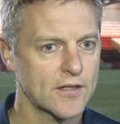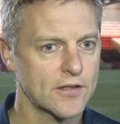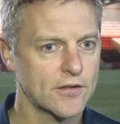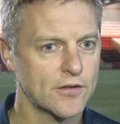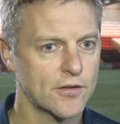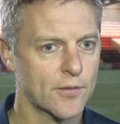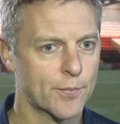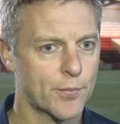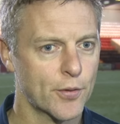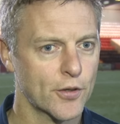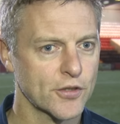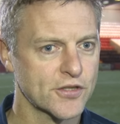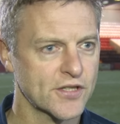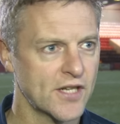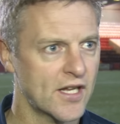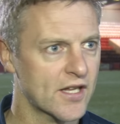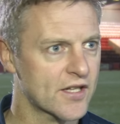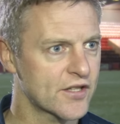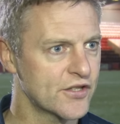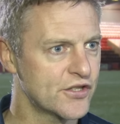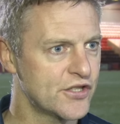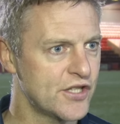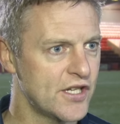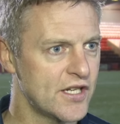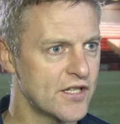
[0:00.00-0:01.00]
your personnel
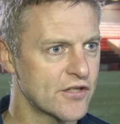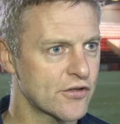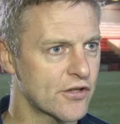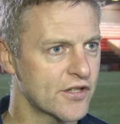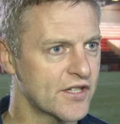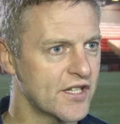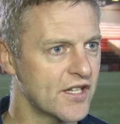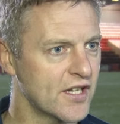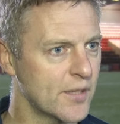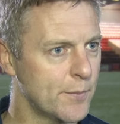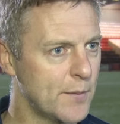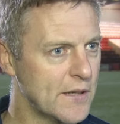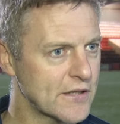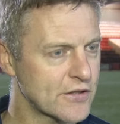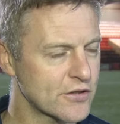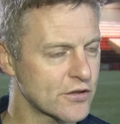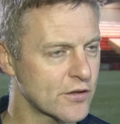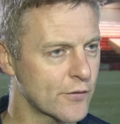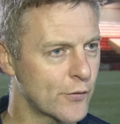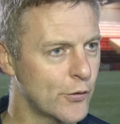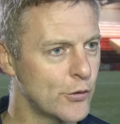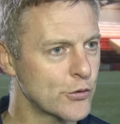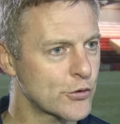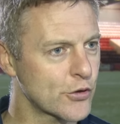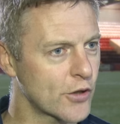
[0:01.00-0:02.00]
can change on a daily basis
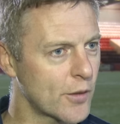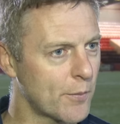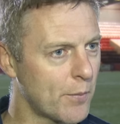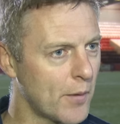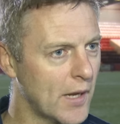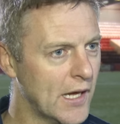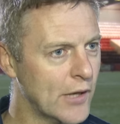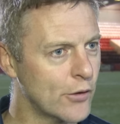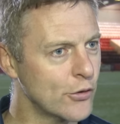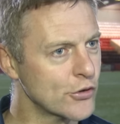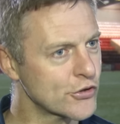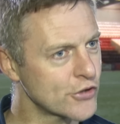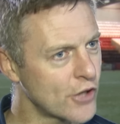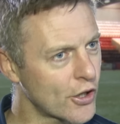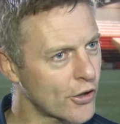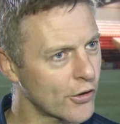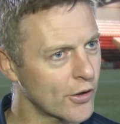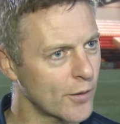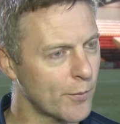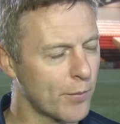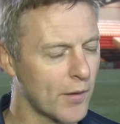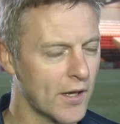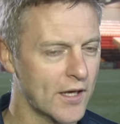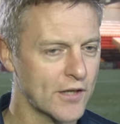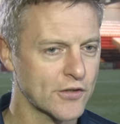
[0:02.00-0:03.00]
of who's going to play and who's not going
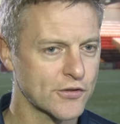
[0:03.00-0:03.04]
to play.